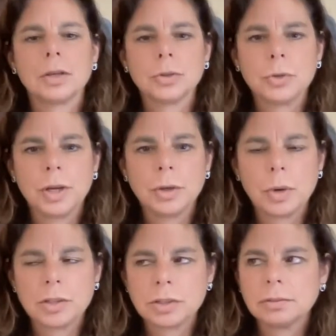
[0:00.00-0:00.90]
Great
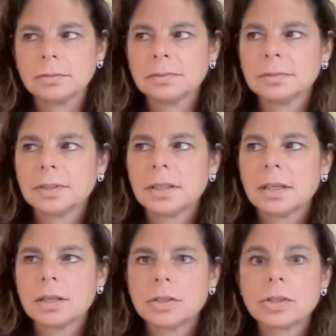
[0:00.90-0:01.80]
question.
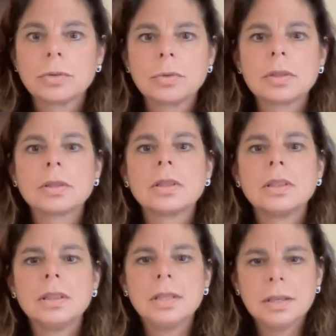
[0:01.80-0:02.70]
So
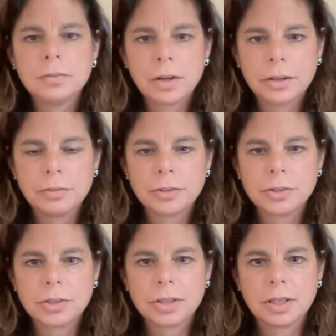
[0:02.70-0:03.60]
the very
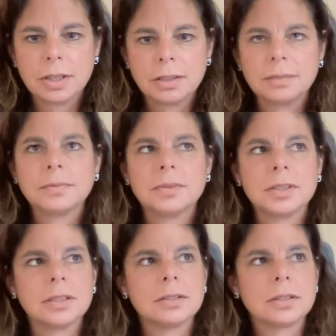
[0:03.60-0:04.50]
first thing
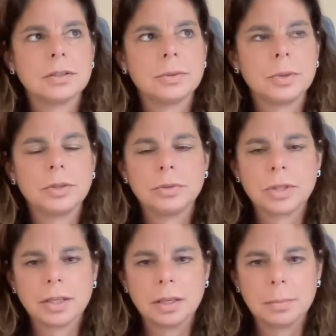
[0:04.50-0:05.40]
to consider when you're
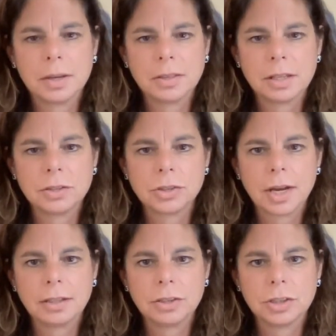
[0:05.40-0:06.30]
thinking about that
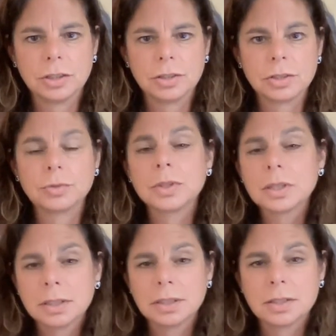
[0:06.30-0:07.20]
strategy is it
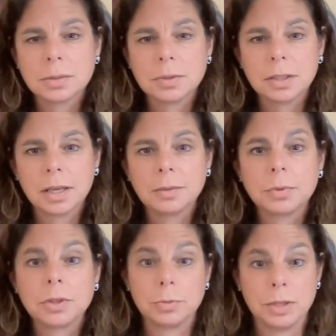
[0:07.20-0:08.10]
really needs to be aligned
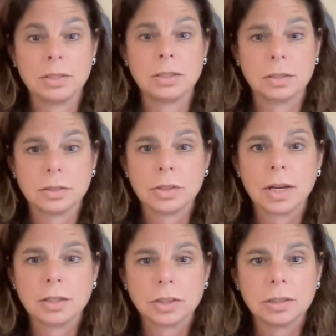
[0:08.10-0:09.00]
with your business's
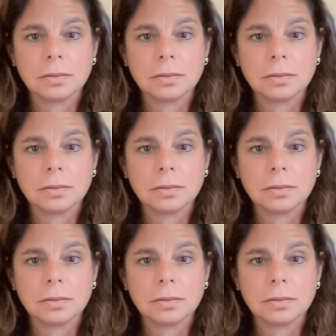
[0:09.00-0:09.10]
strategy.